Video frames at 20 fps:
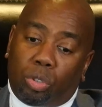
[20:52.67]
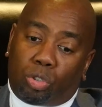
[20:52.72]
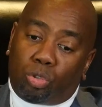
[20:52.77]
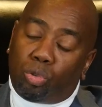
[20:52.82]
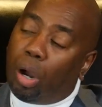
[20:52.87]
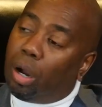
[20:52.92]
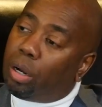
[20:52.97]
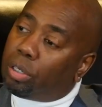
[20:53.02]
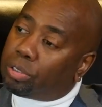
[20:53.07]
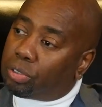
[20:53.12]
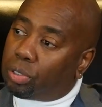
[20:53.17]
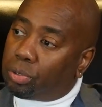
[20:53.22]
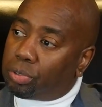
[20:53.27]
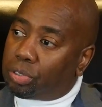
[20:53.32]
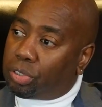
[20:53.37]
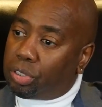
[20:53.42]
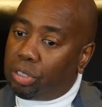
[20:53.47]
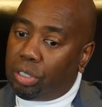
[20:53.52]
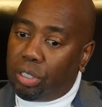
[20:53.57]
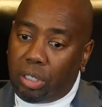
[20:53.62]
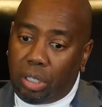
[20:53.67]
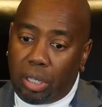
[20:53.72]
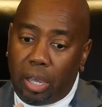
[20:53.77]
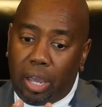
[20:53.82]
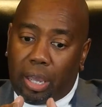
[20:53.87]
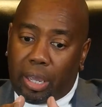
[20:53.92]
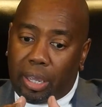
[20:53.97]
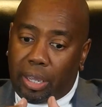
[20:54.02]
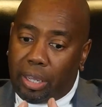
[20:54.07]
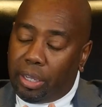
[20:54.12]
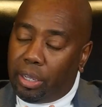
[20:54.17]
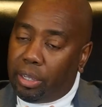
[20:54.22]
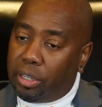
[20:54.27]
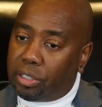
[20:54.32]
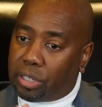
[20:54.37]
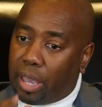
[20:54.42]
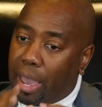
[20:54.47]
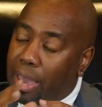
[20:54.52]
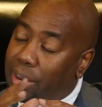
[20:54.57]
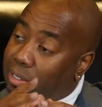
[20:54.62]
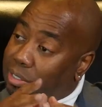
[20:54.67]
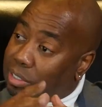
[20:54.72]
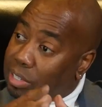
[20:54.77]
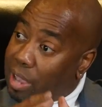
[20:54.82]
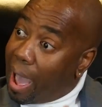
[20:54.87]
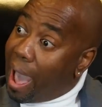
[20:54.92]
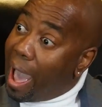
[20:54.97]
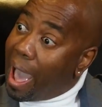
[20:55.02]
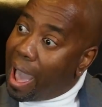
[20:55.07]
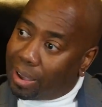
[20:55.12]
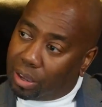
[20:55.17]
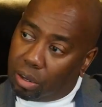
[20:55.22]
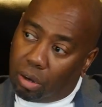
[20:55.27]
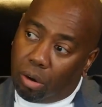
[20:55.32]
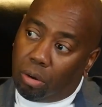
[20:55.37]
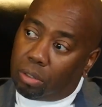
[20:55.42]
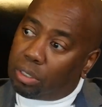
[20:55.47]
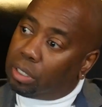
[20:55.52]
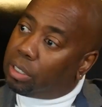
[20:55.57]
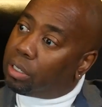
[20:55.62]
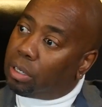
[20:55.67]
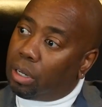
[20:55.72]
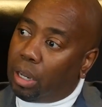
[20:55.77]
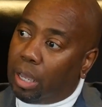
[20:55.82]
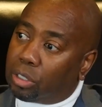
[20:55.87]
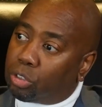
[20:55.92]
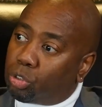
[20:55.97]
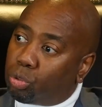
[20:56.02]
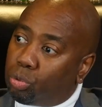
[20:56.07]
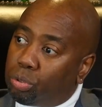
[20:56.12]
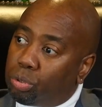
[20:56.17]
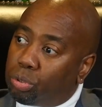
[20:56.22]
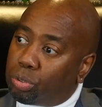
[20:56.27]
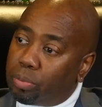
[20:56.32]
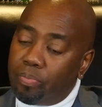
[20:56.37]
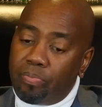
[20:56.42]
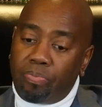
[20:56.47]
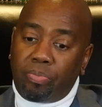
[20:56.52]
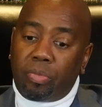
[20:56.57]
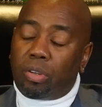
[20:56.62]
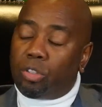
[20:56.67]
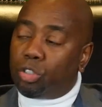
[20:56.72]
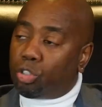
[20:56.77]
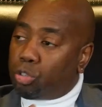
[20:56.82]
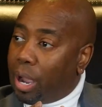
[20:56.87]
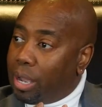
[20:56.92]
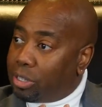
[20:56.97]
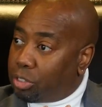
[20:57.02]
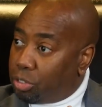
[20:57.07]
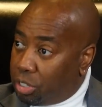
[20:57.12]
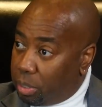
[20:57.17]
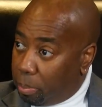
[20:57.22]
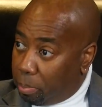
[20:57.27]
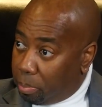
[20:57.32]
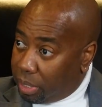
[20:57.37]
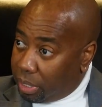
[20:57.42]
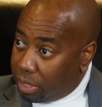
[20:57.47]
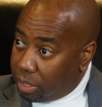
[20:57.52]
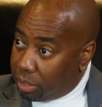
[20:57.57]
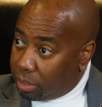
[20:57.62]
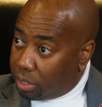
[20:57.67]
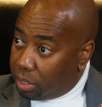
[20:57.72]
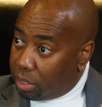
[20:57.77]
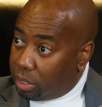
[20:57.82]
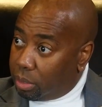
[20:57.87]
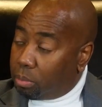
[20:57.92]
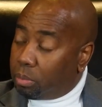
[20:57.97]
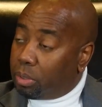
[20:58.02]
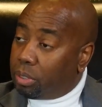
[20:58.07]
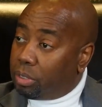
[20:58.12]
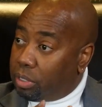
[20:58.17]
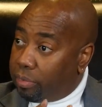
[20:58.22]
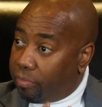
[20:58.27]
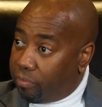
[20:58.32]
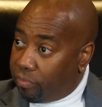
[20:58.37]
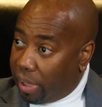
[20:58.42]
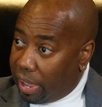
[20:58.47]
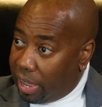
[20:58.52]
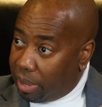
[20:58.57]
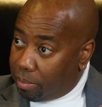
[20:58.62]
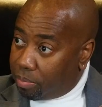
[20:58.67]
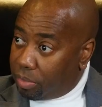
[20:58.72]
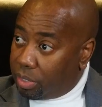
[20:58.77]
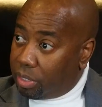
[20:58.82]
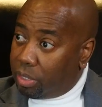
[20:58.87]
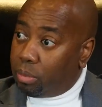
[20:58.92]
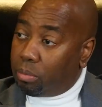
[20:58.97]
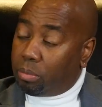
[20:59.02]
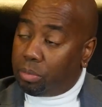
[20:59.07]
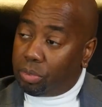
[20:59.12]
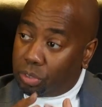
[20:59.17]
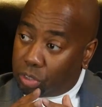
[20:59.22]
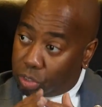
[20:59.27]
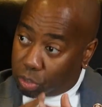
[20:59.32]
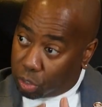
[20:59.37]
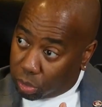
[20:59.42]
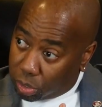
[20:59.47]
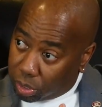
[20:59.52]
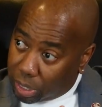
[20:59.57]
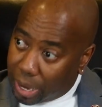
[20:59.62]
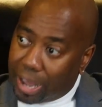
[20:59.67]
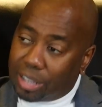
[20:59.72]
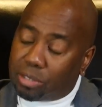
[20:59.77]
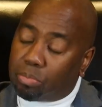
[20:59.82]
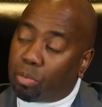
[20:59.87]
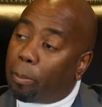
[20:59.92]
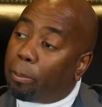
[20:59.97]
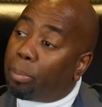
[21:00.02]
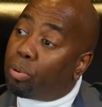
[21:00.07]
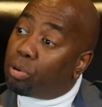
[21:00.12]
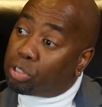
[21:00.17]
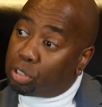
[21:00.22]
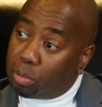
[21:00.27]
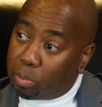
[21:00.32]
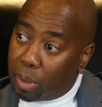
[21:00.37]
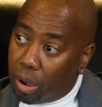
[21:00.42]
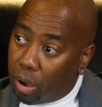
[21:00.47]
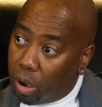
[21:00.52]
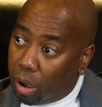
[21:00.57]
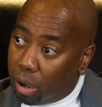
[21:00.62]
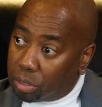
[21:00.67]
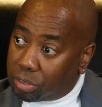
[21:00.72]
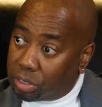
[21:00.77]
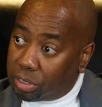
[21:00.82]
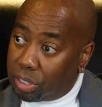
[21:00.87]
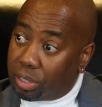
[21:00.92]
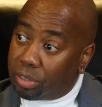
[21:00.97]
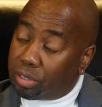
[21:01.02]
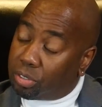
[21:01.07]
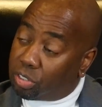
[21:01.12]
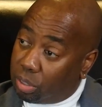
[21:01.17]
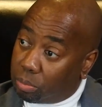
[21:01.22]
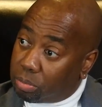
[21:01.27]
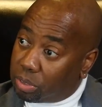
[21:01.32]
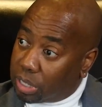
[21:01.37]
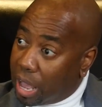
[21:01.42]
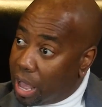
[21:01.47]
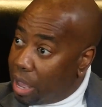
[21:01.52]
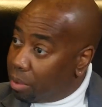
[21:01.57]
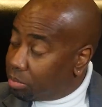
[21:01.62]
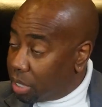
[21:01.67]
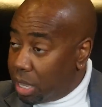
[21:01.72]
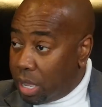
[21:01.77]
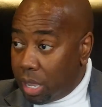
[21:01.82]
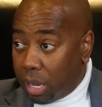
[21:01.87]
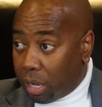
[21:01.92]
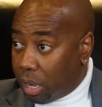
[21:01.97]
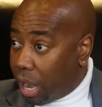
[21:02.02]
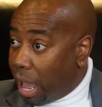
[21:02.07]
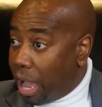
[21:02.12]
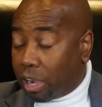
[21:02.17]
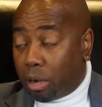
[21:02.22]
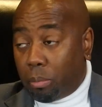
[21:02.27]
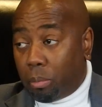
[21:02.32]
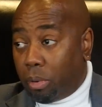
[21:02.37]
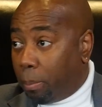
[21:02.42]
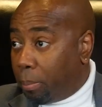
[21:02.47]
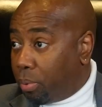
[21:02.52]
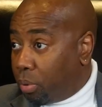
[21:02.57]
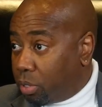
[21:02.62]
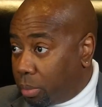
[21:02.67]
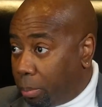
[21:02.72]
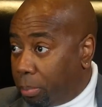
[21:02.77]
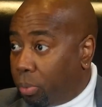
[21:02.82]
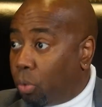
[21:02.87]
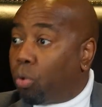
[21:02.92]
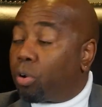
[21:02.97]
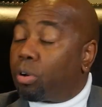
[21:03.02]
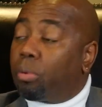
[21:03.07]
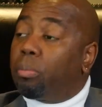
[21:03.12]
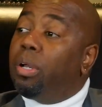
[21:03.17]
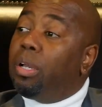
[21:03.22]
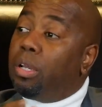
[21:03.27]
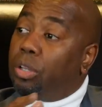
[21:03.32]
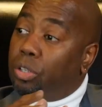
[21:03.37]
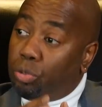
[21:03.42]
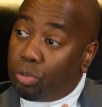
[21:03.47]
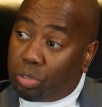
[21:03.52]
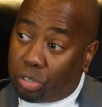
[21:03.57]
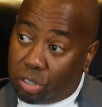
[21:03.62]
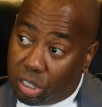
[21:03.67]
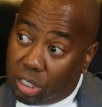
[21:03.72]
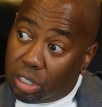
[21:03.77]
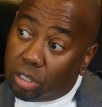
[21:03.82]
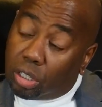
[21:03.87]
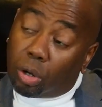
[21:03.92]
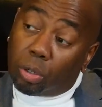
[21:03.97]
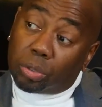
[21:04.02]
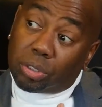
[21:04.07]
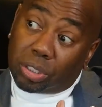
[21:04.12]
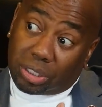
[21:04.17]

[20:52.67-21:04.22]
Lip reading: What you also see is an attack on intellectuals, trying to demean them, defame them, scurrilize them, or push them out altogether, sometimes lock them up or deport them. You see those